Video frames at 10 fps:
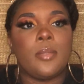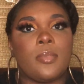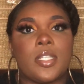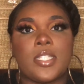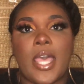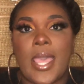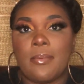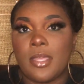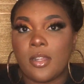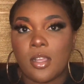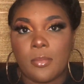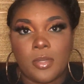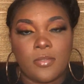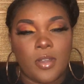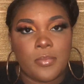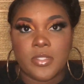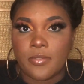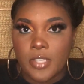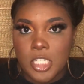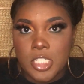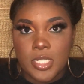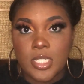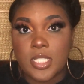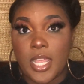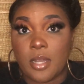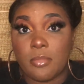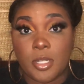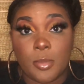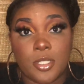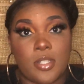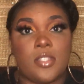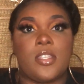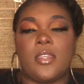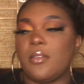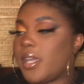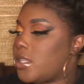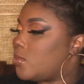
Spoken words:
much I made a couple of observations, and I'm pretty much gonna tell you guys